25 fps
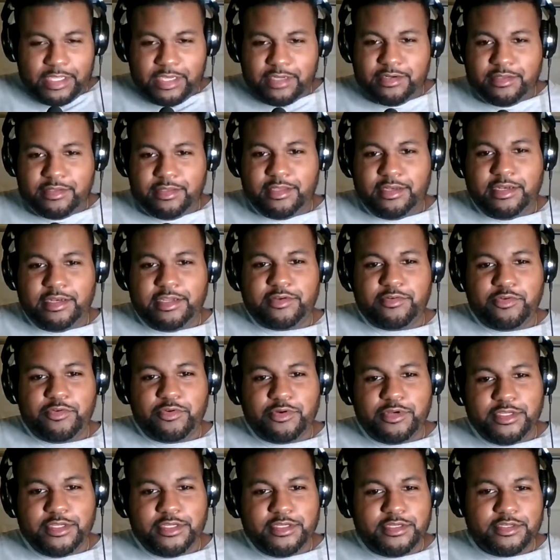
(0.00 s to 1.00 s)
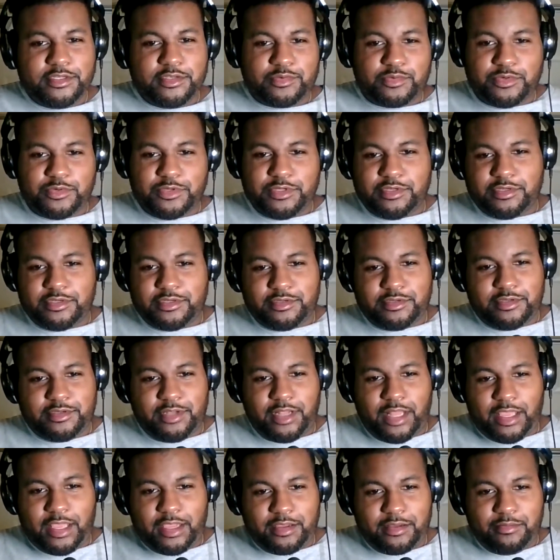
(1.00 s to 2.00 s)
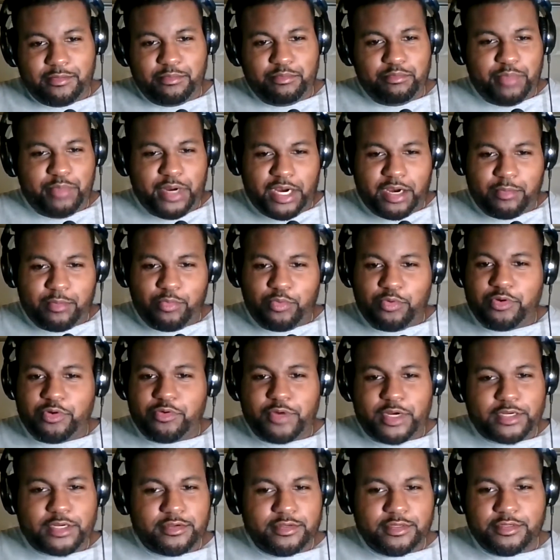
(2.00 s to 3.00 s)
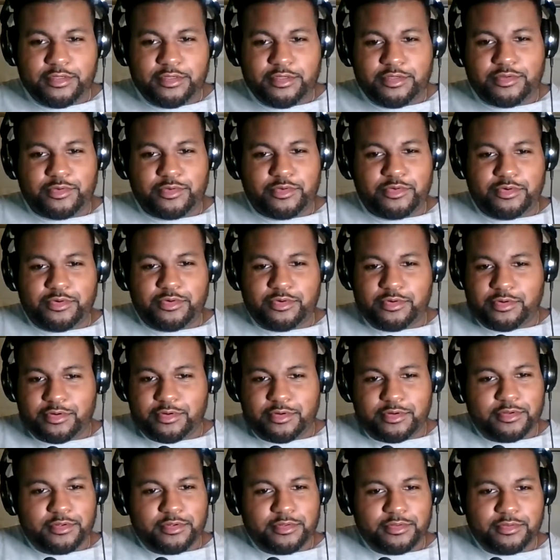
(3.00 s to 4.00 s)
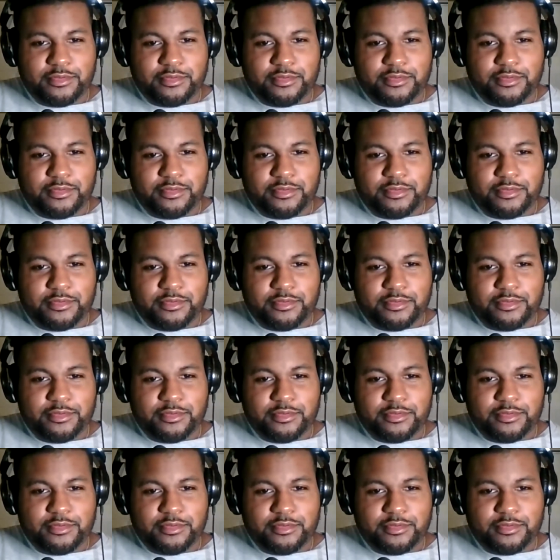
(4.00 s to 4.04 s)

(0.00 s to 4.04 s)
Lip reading: the Negro Leagues was like Bad Boy Records or